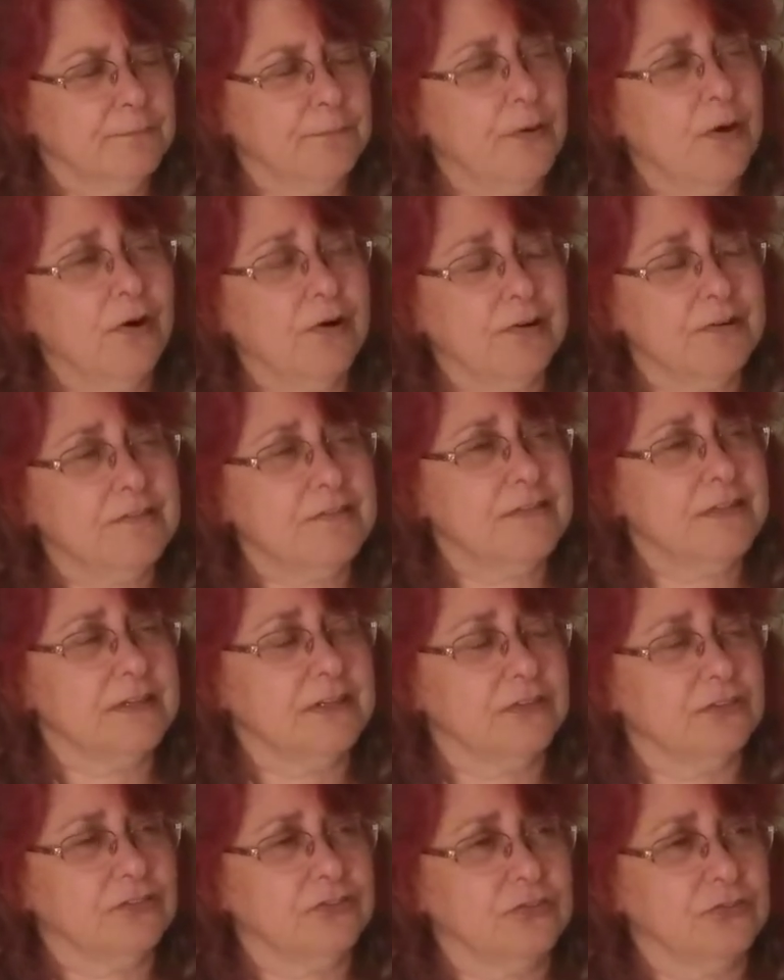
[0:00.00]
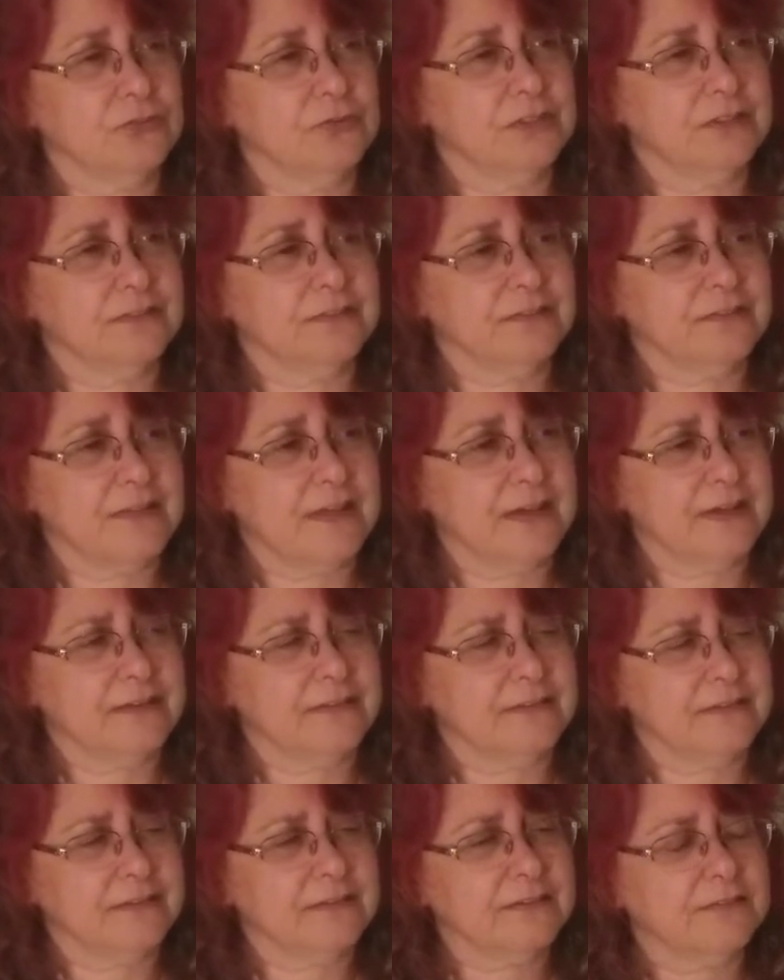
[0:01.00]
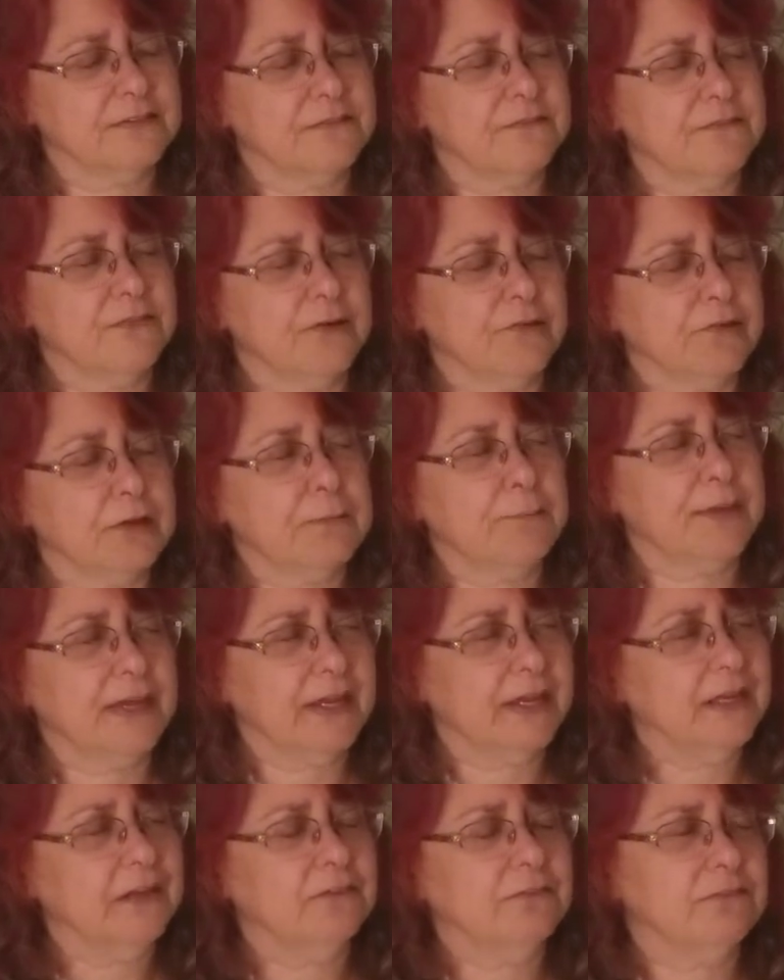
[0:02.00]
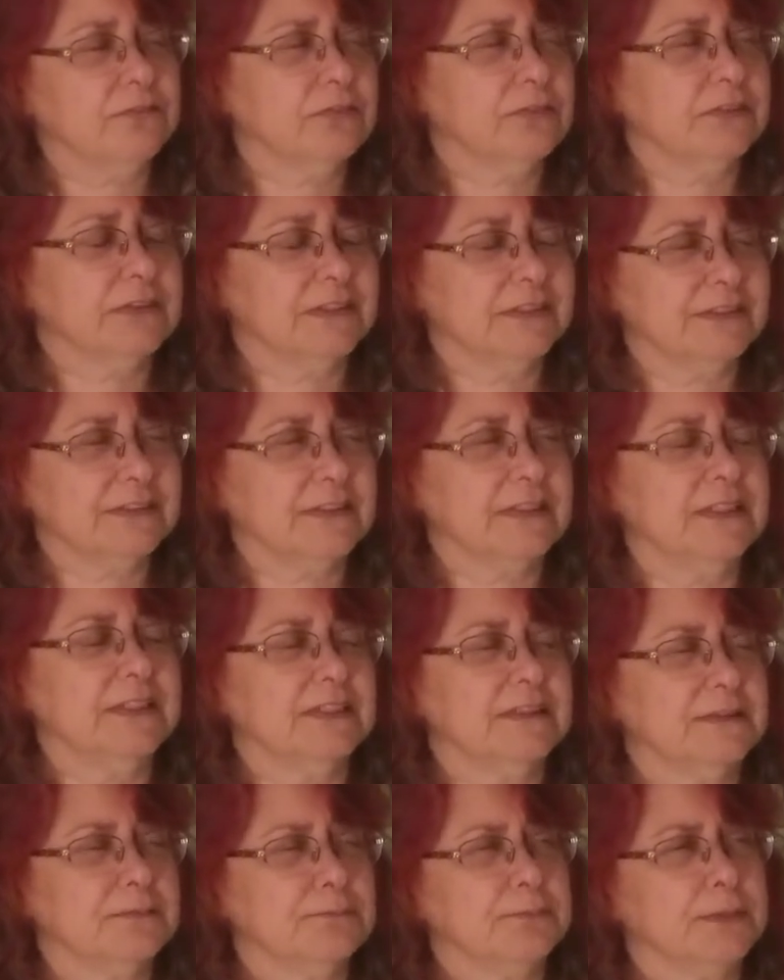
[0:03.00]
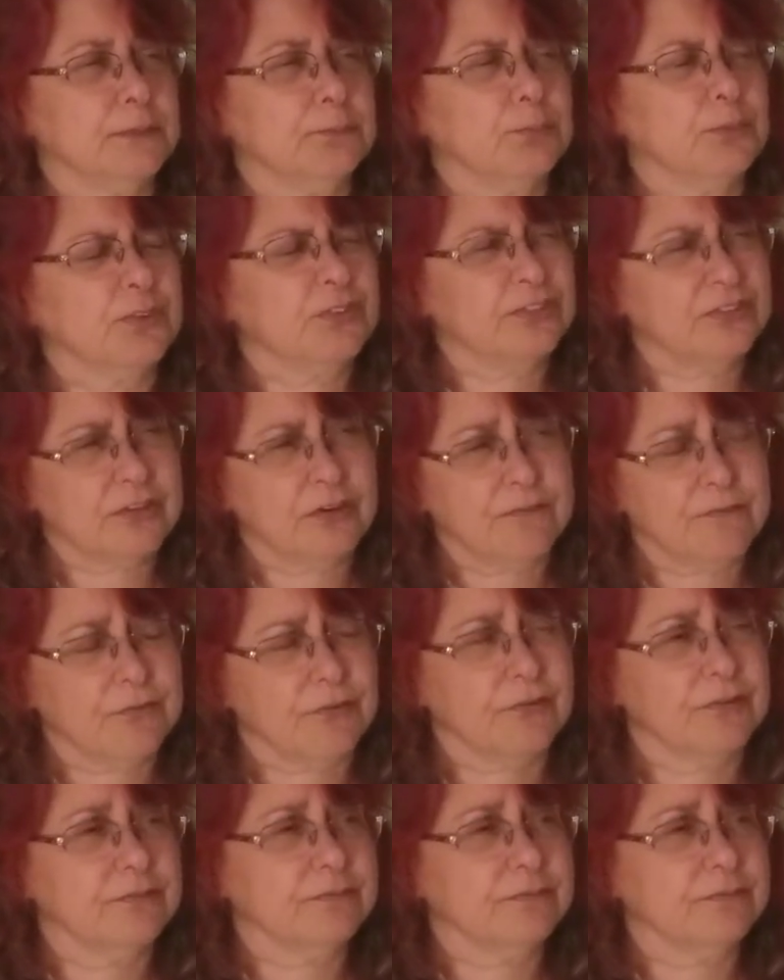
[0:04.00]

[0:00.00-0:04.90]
part of the issue is that this is a very painful disease and people suffer.